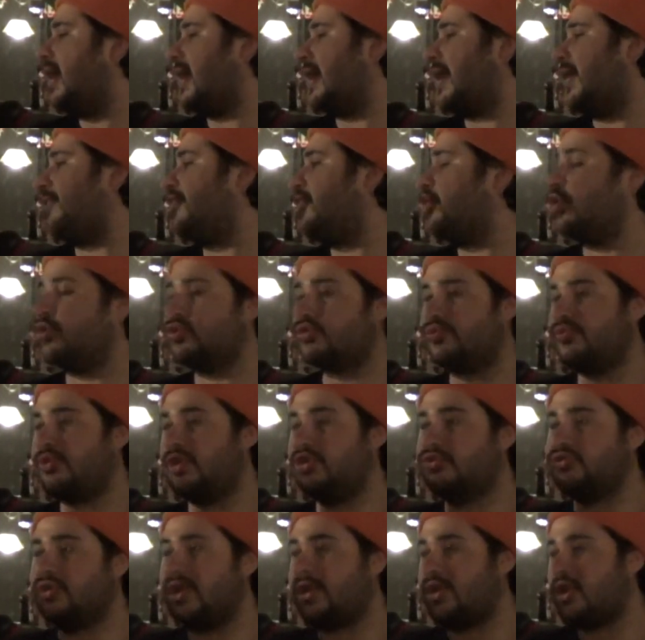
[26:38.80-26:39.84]
if you don't
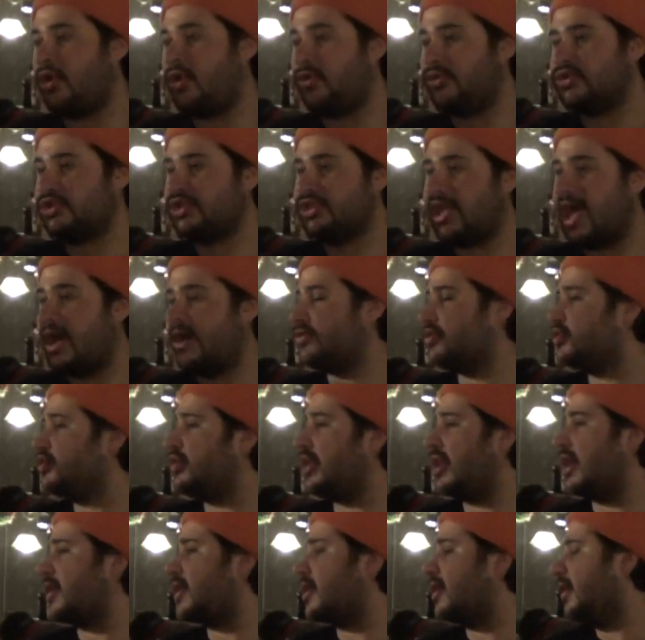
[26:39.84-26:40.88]
want to drink a whole stout,
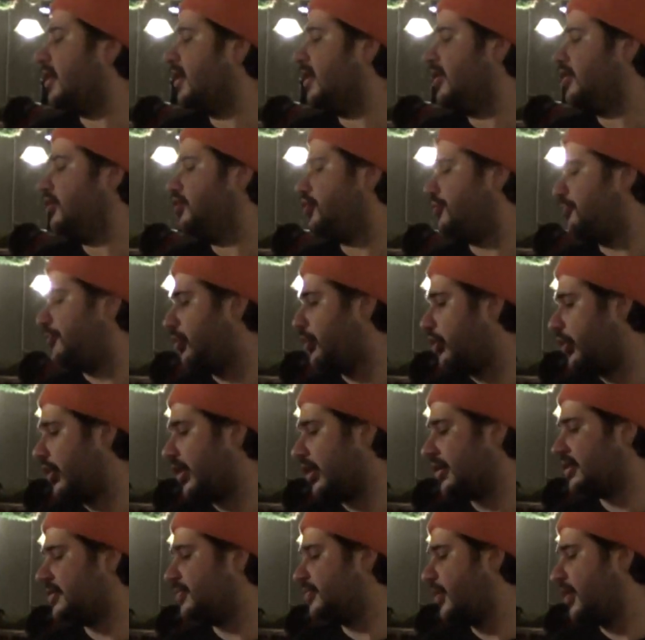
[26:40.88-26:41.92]
like you pour
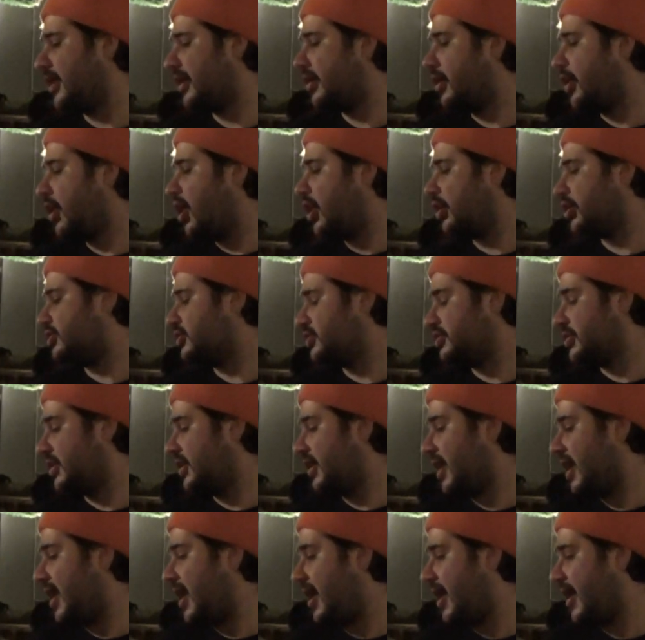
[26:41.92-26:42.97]
it with hot,
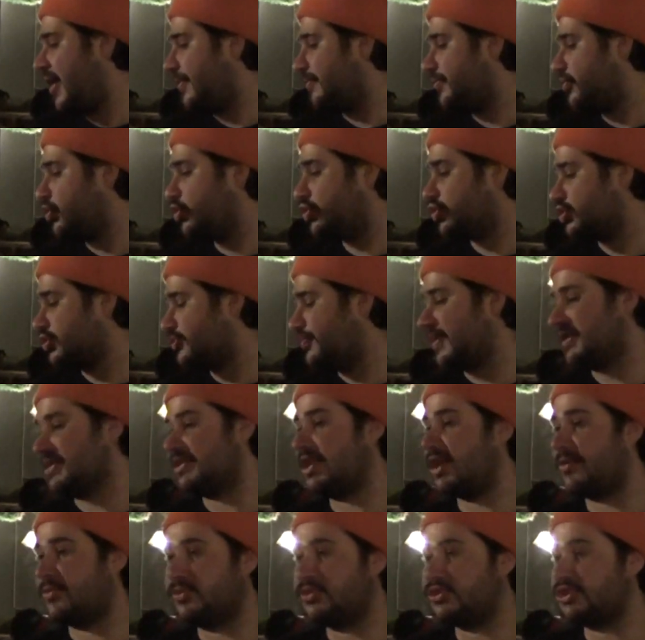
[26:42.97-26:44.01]
you just
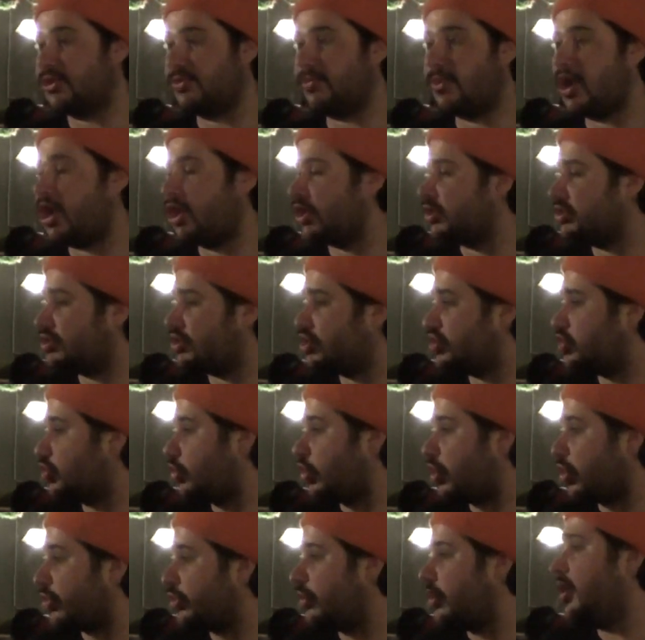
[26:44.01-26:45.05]
mix it up with some hot
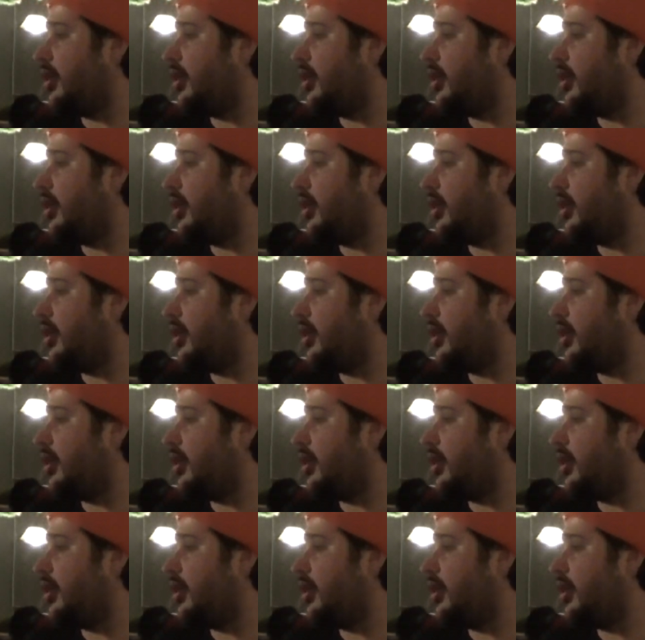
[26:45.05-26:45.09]
sugar